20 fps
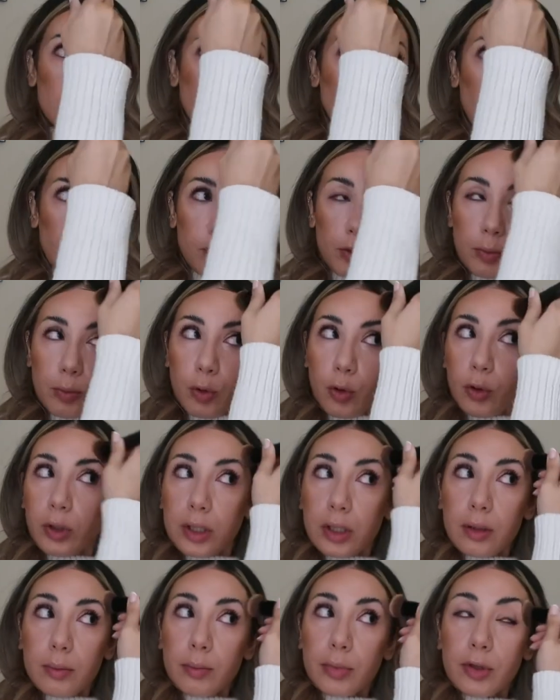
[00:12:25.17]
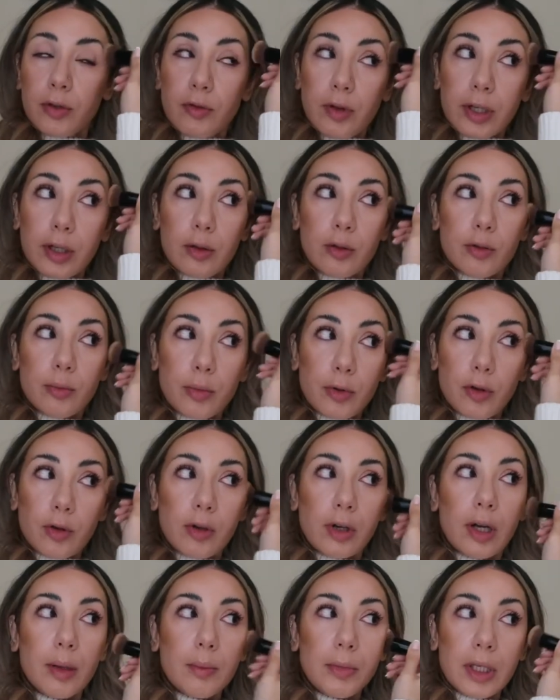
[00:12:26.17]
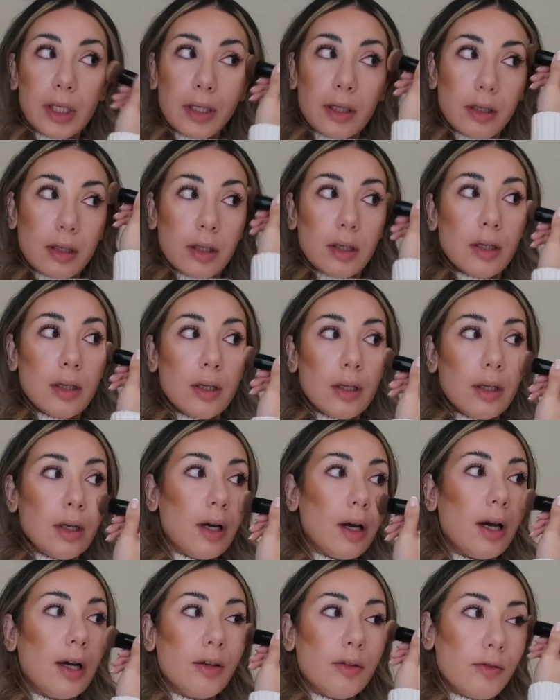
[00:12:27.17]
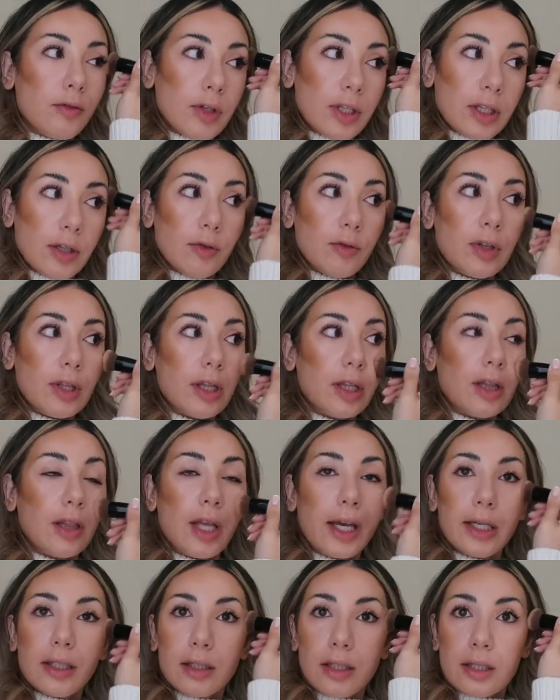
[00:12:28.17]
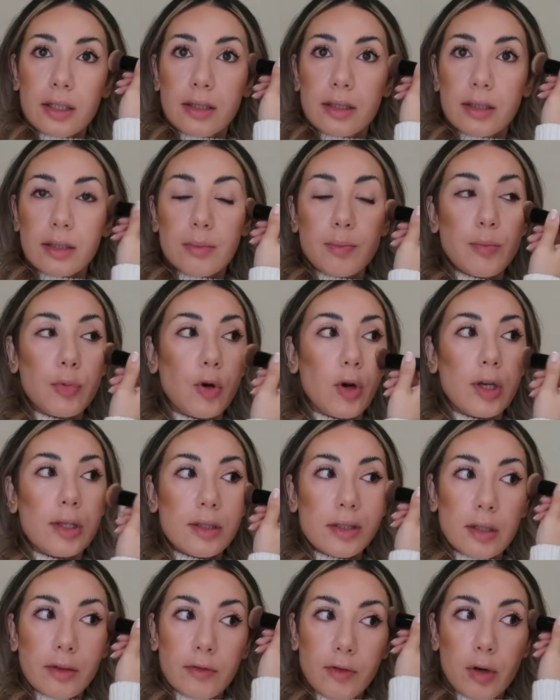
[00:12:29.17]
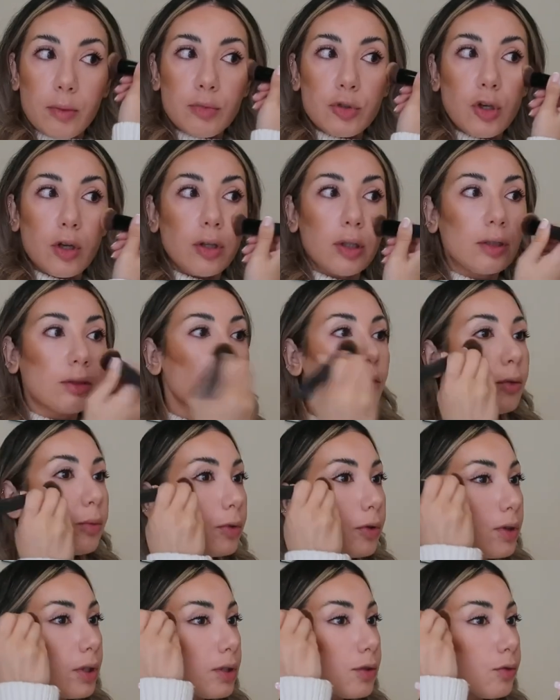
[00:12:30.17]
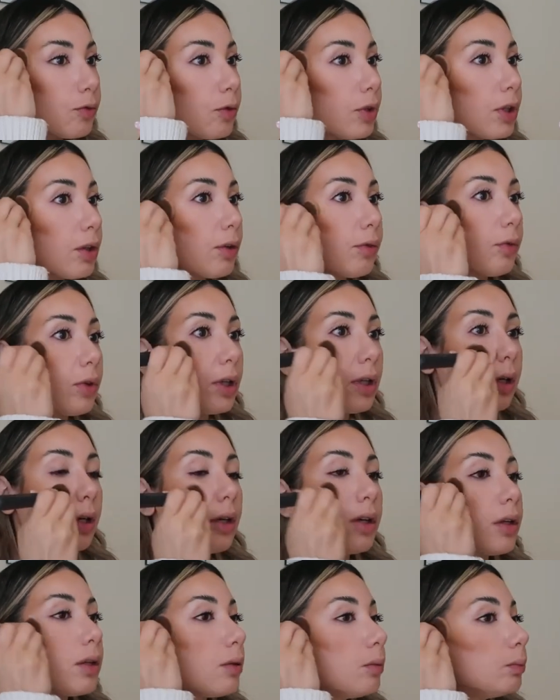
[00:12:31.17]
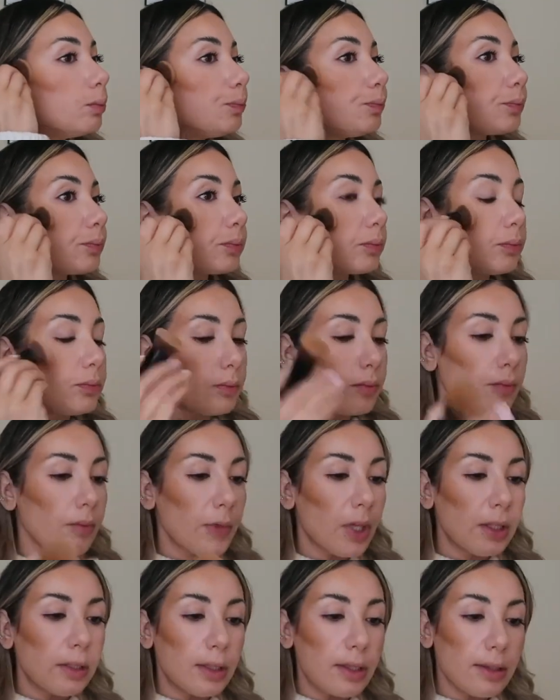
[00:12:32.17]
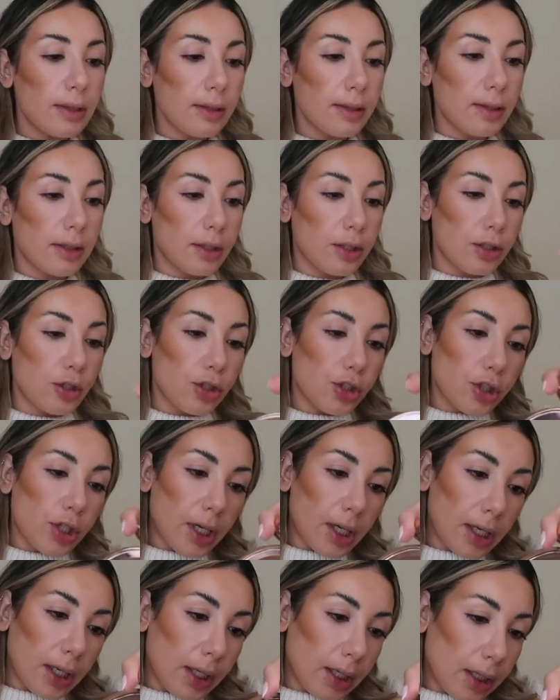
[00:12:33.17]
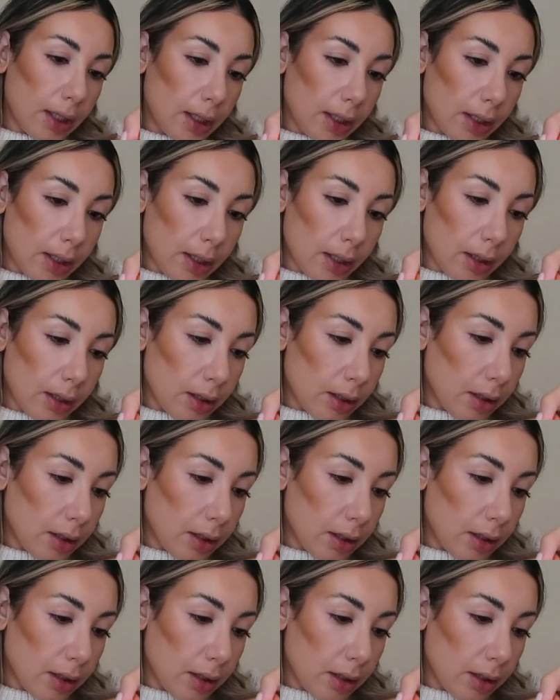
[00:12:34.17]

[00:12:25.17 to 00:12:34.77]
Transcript: too overboard for regular programming i really really like this bronzer from charlotte tilbury it's really really good this is in a shade